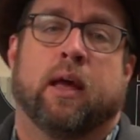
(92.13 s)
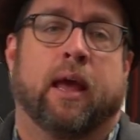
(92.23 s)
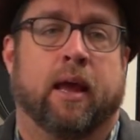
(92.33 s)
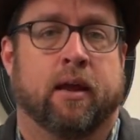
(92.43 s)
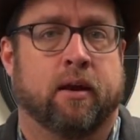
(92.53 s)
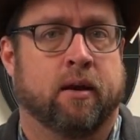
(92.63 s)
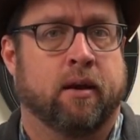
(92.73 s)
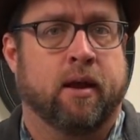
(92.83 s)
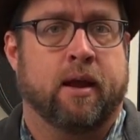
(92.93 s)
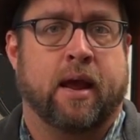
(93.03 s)
And
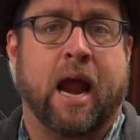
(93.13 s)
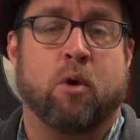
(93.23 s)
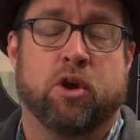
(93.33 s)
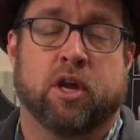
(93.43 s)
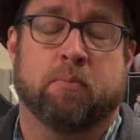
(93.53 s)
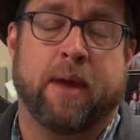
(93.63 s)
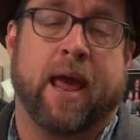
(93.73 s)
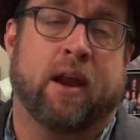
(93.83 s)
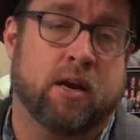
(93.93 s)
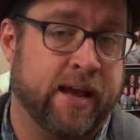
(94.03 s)
how are you gonna
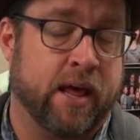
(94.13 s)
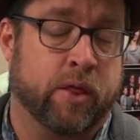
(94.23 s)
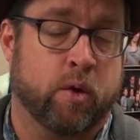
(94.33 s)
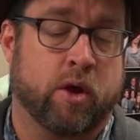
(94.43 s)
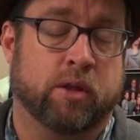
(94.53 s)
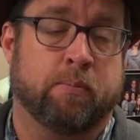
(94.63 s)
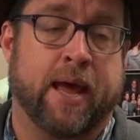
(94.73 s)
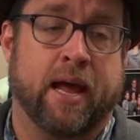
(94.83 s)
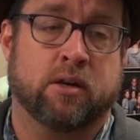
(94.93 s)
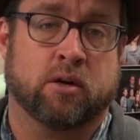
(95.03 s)
manage that throughout the
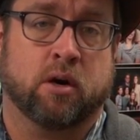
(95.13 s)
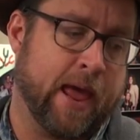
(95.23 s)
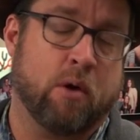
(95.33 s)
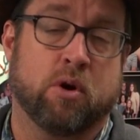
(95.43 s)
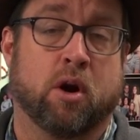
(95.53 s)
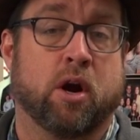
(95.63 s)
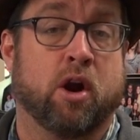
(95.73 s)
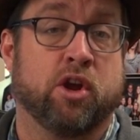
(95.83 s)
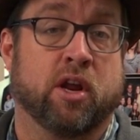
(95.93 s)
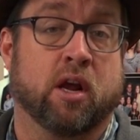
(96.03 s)
match? How are,
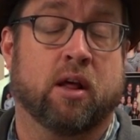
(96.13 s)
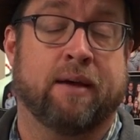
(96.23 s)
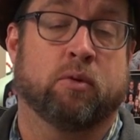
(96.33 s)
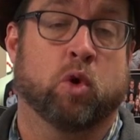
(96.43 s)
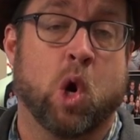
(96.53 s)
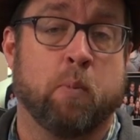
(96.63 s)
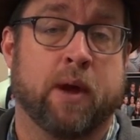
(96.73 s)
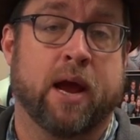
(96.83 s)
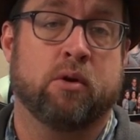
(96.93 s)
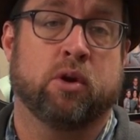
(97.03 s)
are you gonna climb the rope?
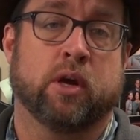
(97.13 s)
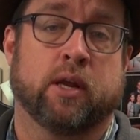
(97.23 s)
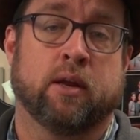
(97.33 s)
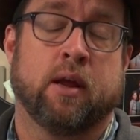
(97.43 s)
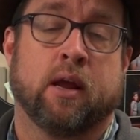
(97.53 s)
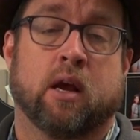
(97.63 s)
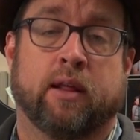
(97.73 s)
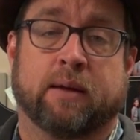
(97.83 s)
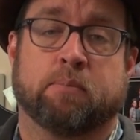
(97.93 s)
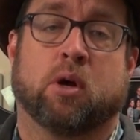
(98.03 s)
How are you gonna
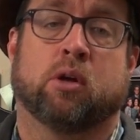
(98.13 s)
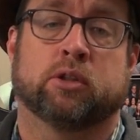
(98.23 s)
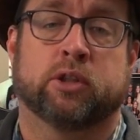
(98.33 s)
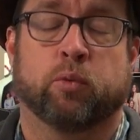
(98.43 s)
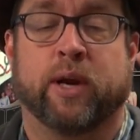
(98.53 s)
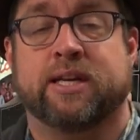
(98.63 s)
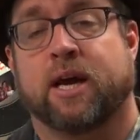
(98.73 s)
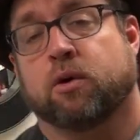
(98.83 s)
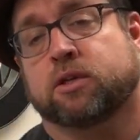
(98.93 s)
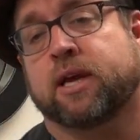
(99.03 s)
collect balls, reach
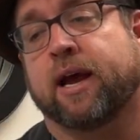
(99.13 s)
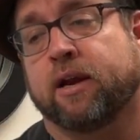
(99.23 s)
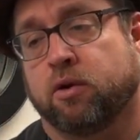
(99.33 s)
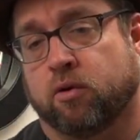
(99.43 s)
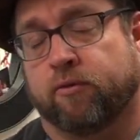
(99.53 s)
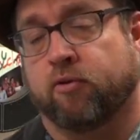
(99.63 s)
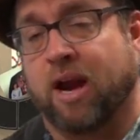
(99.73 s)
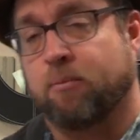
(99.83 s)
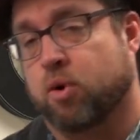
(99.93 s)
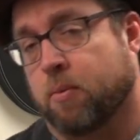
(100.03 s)
outside your
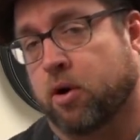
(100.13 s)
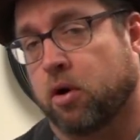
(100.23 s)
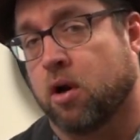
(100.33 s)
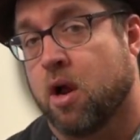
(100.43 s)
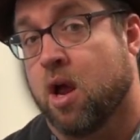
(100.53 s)
frame perimeter